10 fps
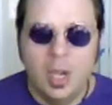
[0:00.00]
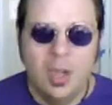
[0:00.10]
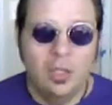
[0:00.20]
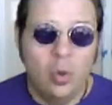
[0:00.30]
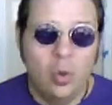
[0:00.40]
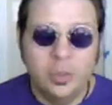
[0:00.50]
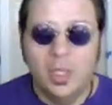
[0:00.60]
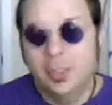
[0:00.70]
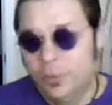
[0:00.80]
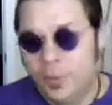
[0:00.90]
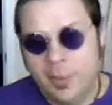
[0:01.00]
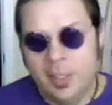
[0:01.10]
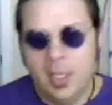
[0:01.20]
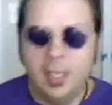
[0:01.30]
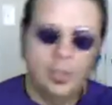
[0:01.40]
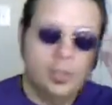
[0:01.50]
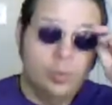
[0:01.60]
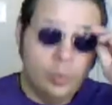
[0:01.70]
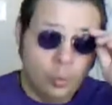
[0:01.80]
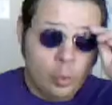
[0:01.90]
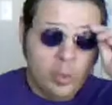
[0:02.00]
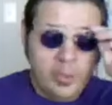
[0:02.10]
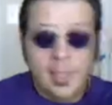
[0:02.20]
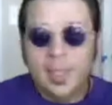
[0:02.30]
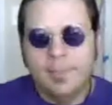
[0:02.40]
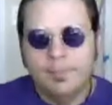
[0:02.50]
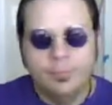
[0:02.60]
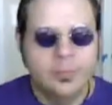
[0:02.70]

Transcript: If you hold on to it, and you would have that game.